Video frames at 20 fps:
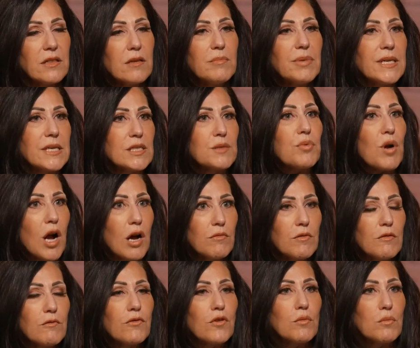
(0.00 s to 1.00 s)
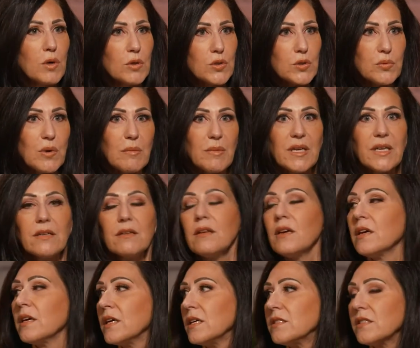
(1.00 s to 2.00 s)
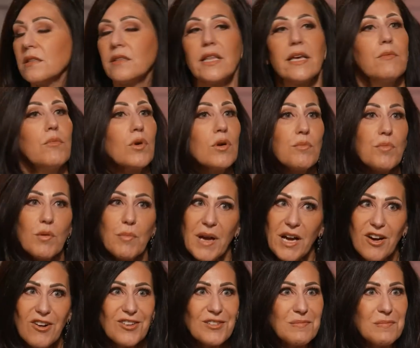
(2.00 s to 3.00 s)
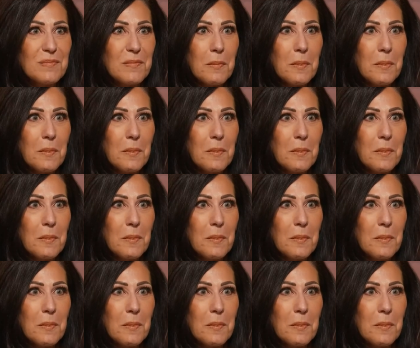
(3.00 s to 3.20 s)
And the biggest problem for most women is that they weren't prepared.